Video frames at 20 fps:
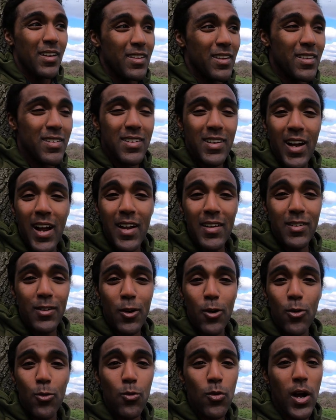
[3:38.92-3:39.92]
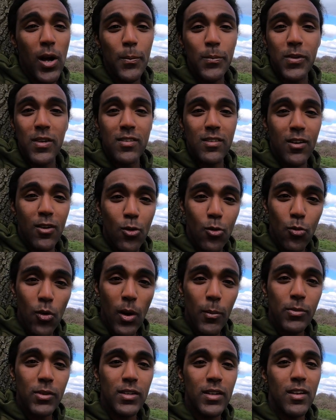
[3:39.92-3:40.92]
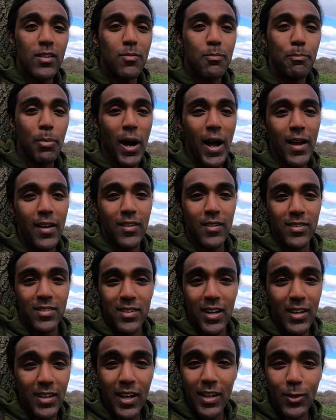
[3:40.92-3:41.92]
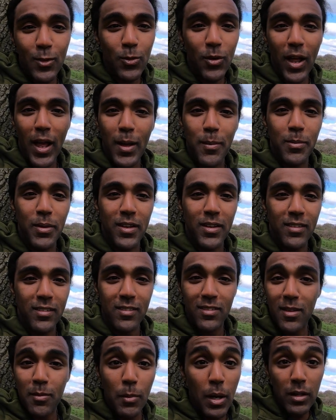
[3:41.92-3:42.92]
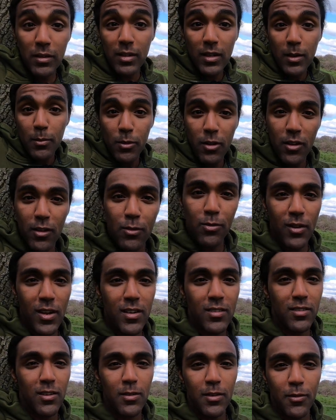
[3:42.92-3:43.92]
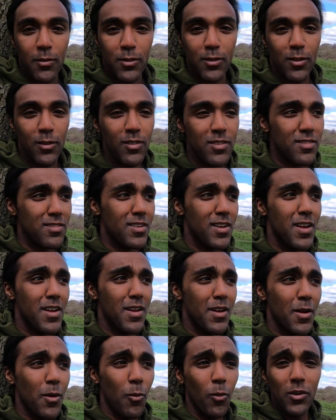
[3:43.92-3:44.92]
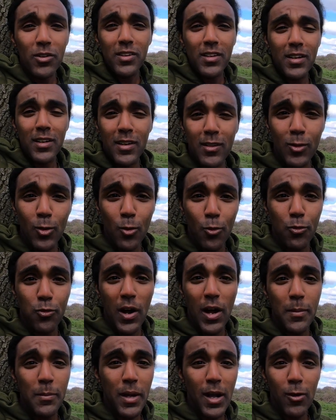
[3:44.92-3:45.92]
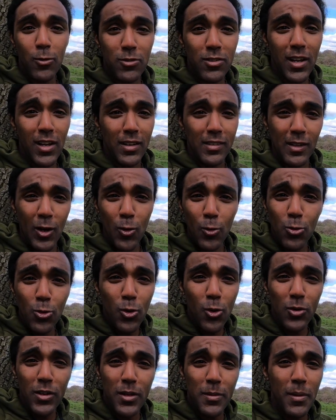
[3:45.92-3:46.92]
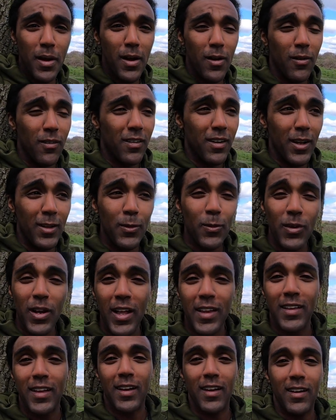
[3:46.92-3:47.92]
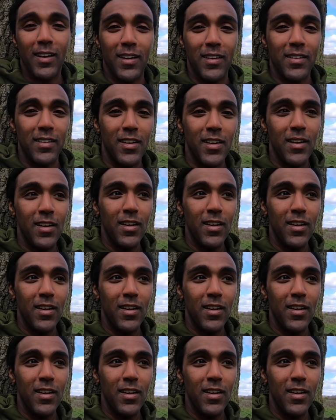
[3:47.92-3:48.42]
this guy's corrupt. He's corrupt and he's biased. I don't like Bean. I'll tell him to his face. I don't give a toss. What's he gonna do? Fight me outside? I'll knock him out. I don't like that guy.